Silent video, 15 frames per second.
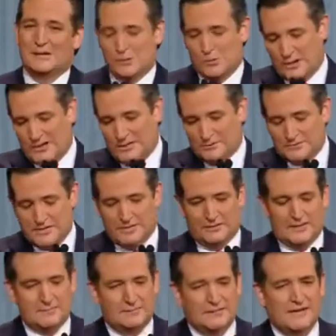Well,
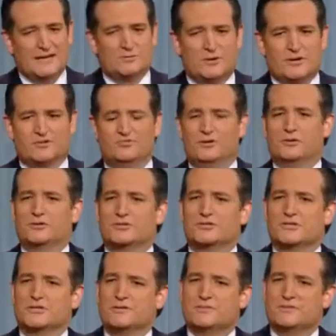Neil, I'm glad we are
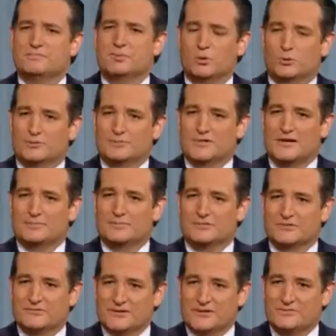focusing on the important
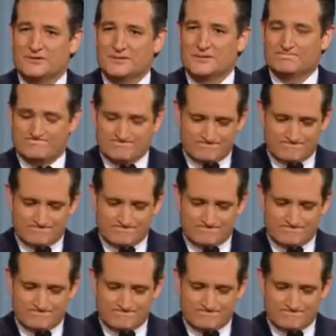topics of the evening.